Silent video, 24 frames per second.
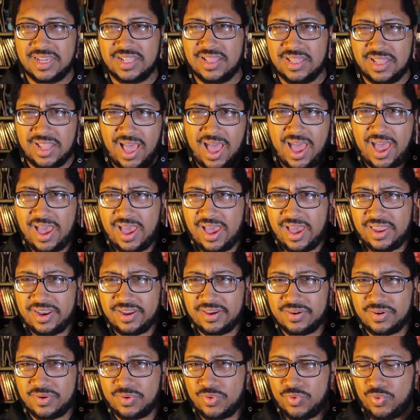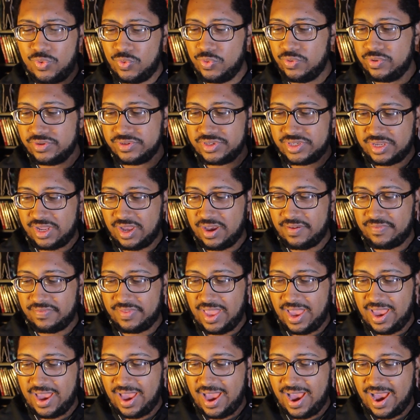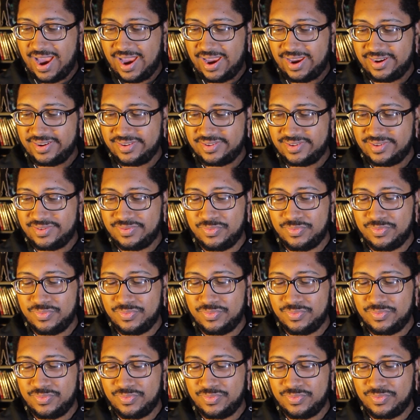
lot of cool stuff that I